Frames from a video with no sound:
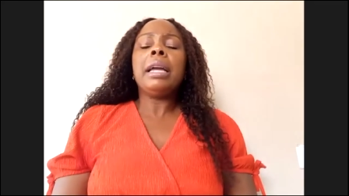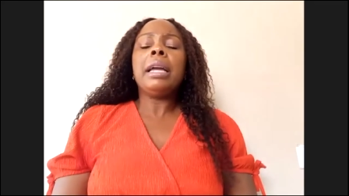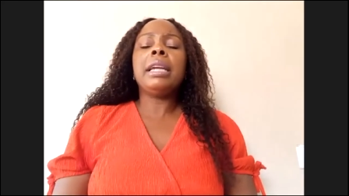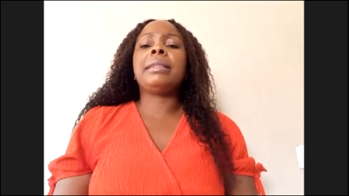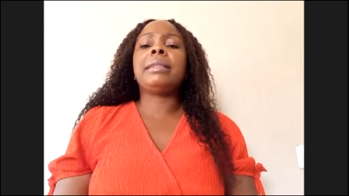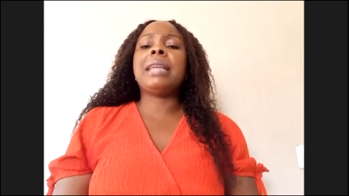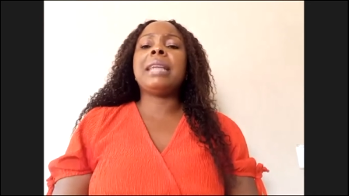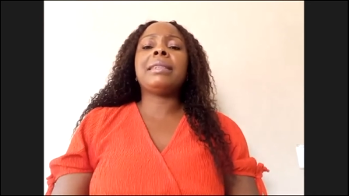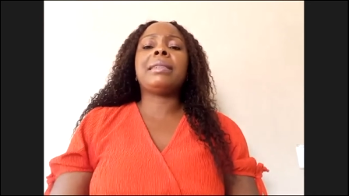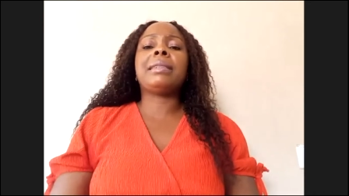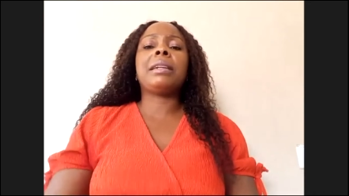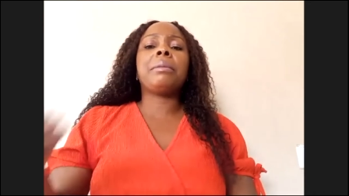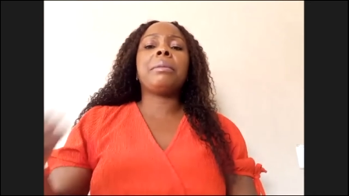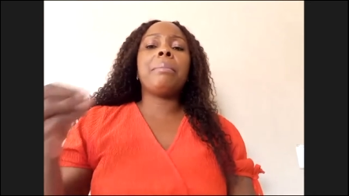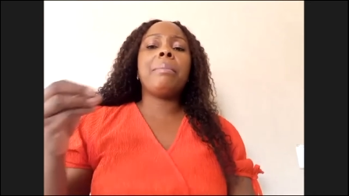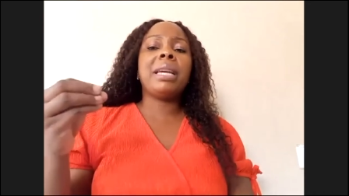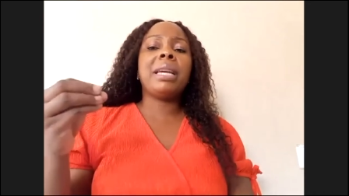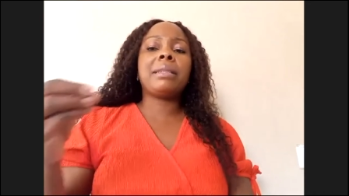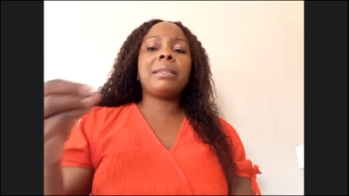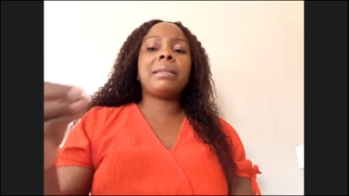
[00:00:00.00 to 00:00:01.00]
It
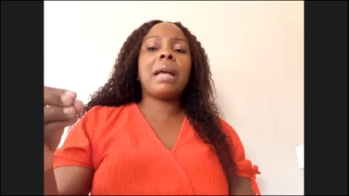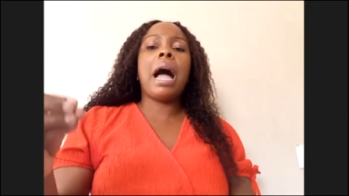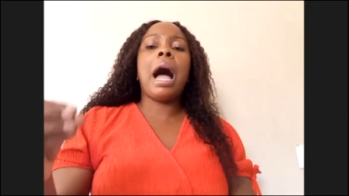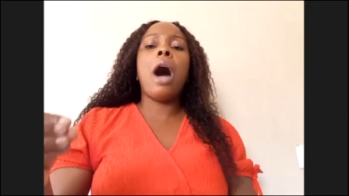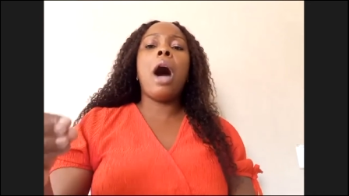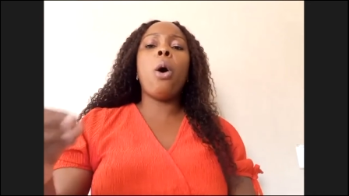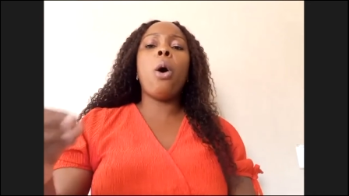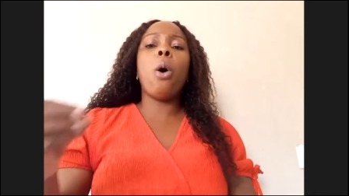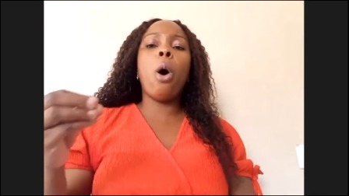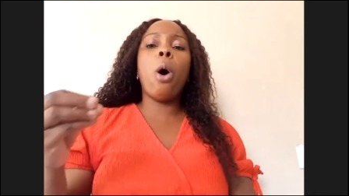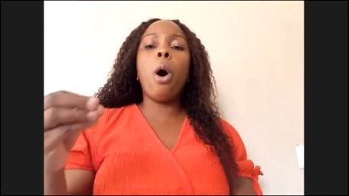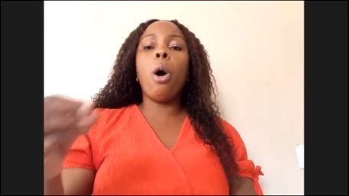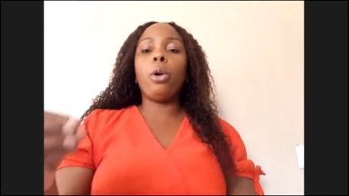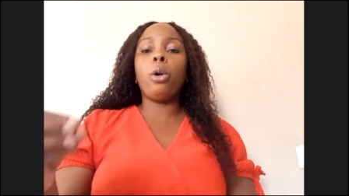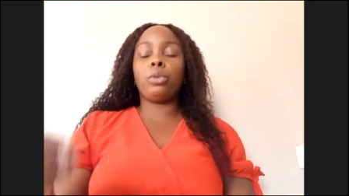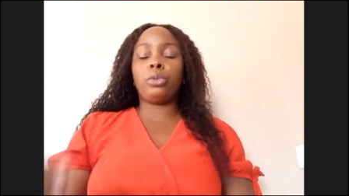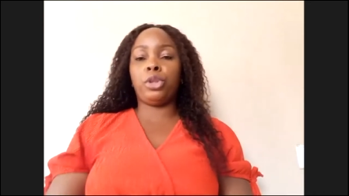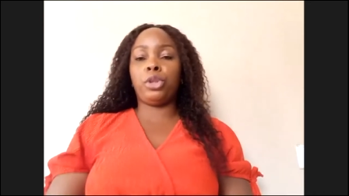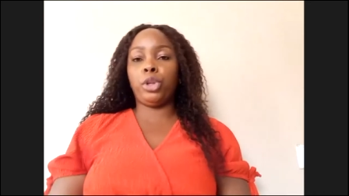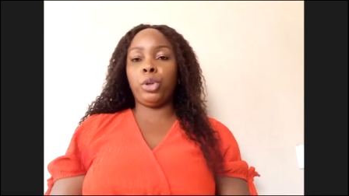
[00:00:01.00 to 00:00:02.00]
doesn't matter how
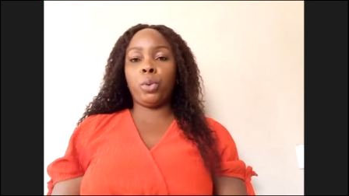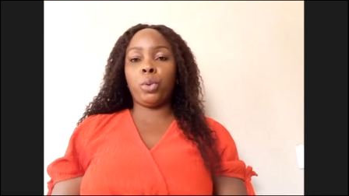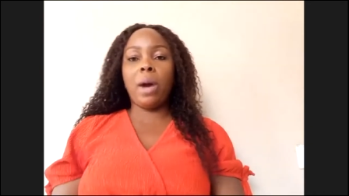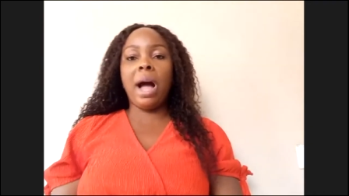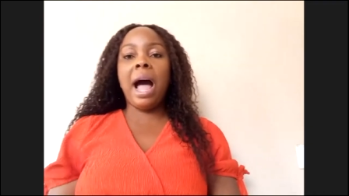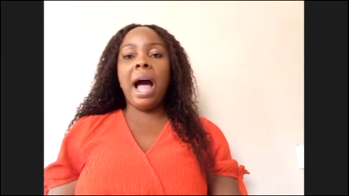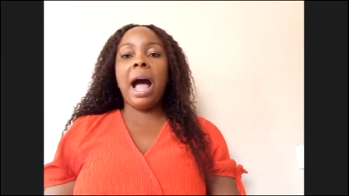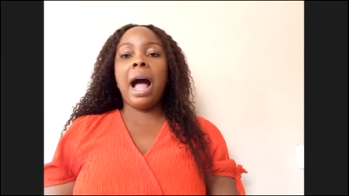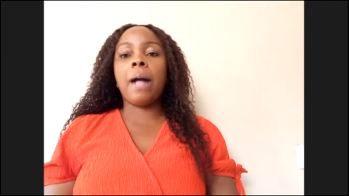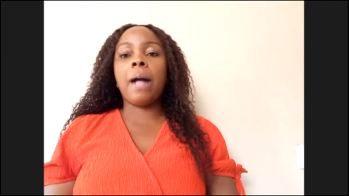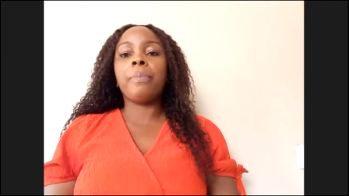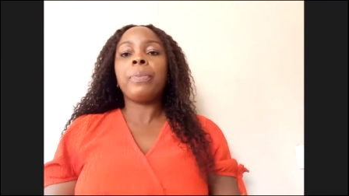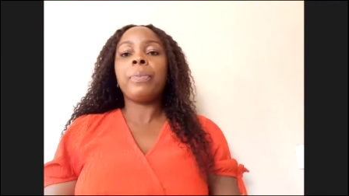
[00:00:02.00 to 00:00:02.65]
old you are.